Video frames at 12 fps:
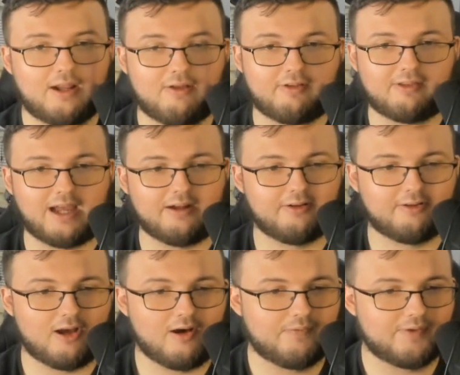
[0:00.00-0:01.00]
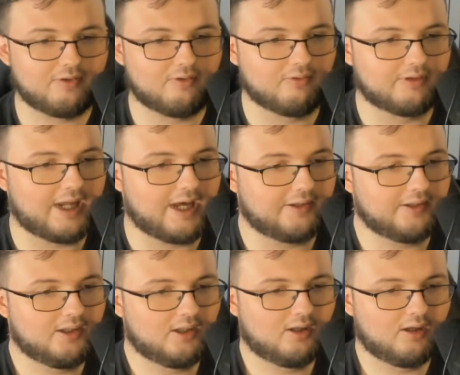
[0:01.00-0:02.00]
it's down off its cooldown.
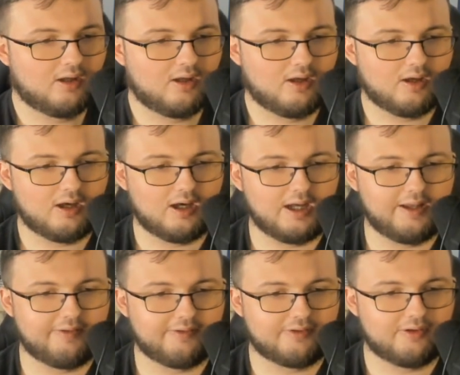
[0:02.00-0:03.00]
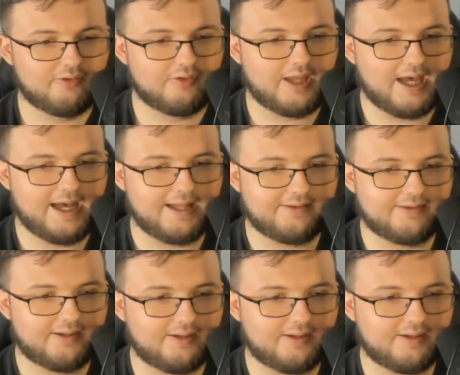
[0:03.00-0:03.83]
Uh, let's do that.